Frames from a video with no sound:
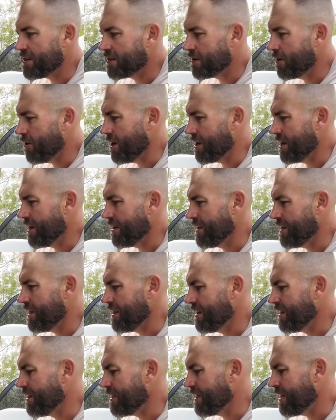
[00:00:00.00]
tidy under
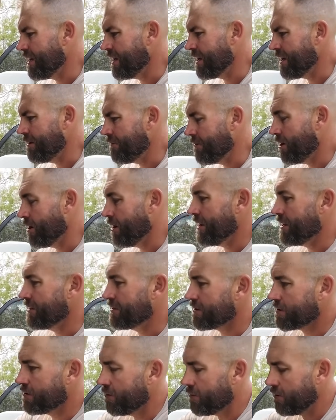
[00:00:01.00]
here.
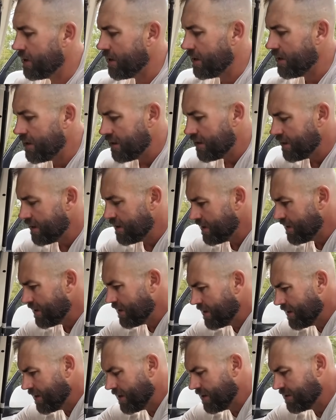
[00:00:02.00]
Intercooler.
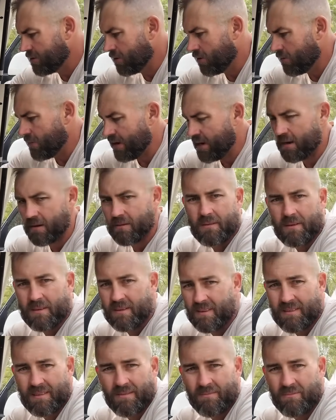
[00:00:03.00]
It's all been.
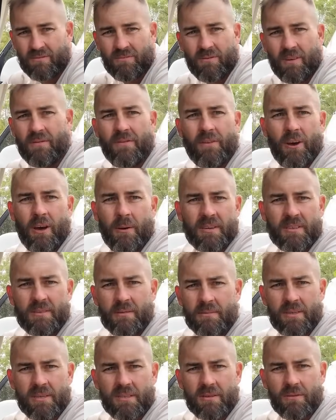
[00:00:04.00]
It was refurbished
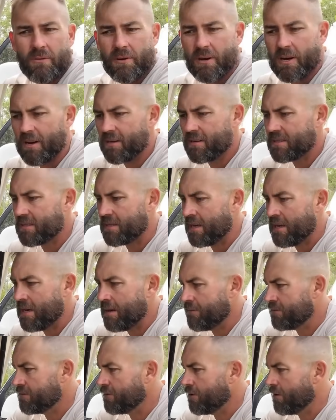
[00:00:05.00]
from Just Autos.
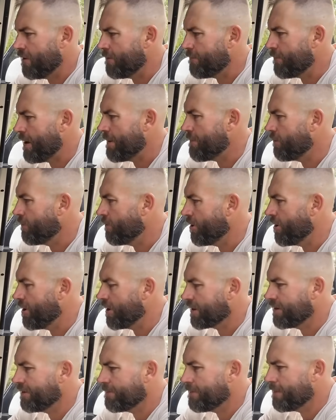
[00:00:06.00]
It was all in the paperwork.